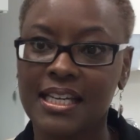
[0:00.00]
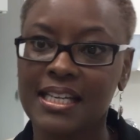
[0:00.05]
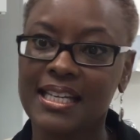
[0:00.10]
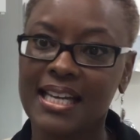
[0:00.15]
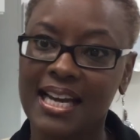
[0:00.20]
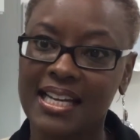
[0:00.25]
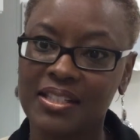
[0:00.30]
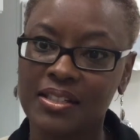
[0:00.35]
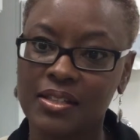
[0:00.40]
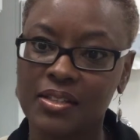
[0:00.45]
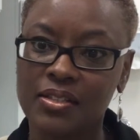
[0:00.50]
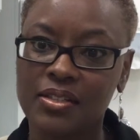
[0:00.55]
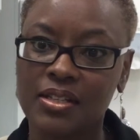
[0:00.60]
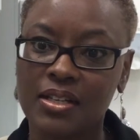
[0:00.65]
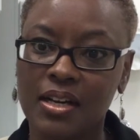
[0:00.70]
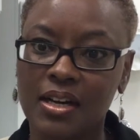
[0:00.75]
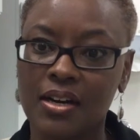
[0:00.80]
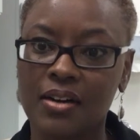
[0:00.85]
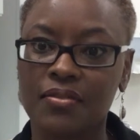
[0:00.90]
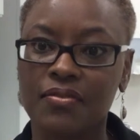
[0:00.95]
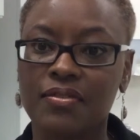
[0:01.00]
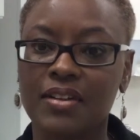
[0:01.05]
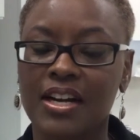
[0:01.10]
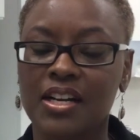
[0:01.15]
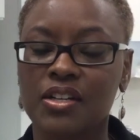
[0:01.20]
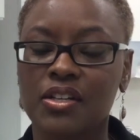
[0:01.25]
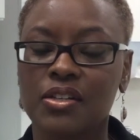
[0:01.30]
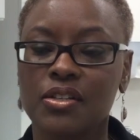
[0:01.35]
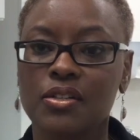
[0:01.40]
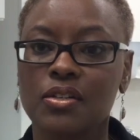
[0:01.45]
in adults are
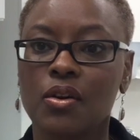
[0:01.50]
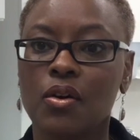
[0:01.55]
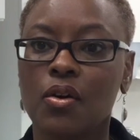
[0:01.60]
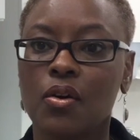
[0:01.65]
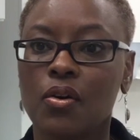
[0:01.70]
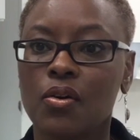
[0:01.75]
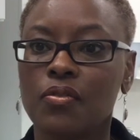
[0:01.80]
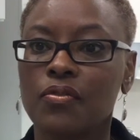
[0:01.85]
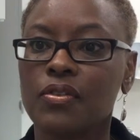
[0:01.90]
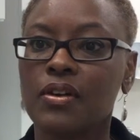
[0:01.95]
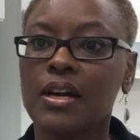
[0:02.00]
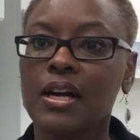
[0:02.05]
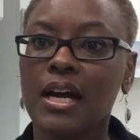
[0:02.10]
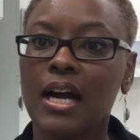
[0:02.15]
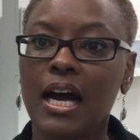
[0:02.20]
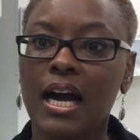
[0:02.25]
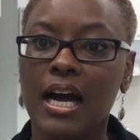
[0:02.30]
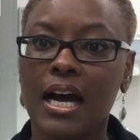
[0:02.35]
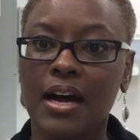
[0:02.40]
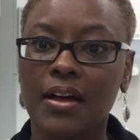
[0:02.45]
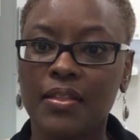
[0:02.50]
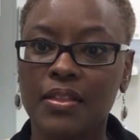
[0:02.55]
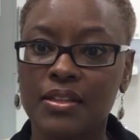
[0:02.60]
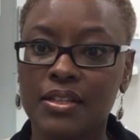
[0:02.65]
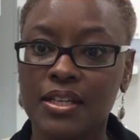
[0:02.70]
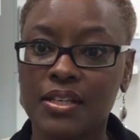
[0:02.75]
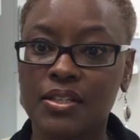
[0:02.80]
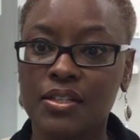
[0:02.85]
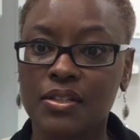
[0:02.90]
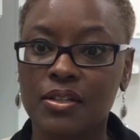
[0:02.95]
fractures of the
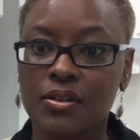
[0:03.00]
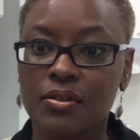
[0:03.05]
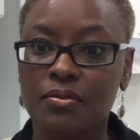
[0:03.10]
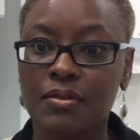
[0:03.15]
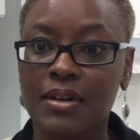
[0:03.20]
distal